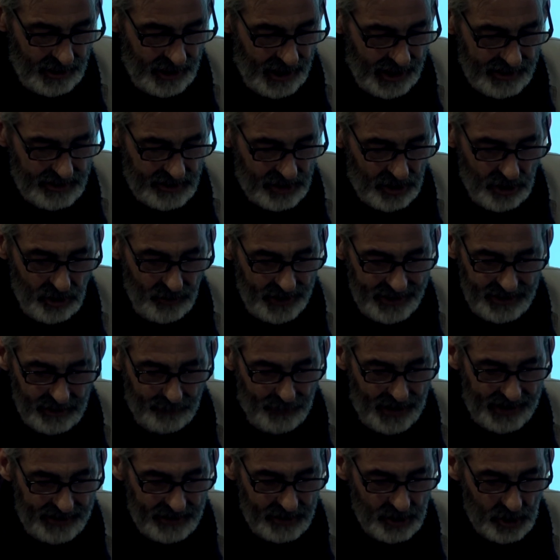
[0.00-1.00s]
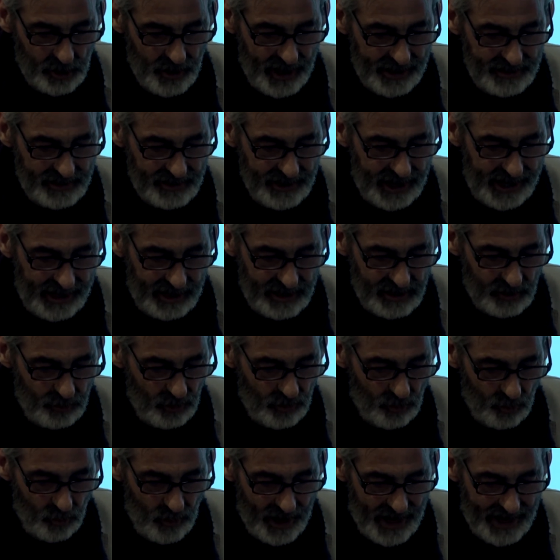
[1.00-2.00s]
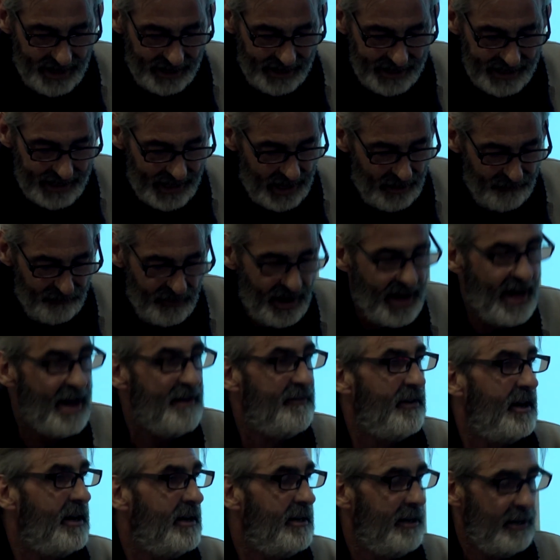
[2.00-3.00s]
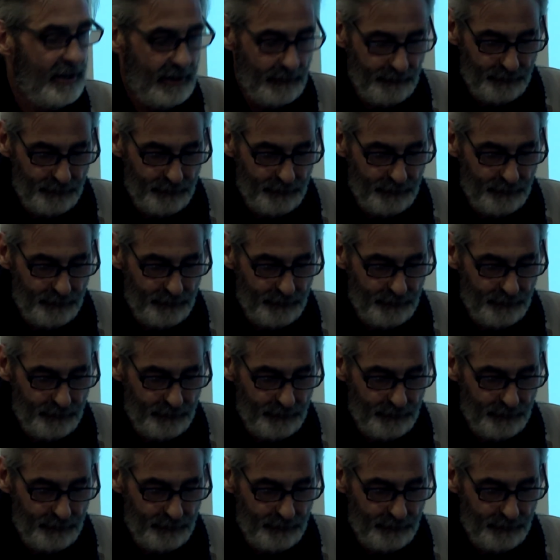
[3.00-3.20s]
as two independent translators would rarely, if ever,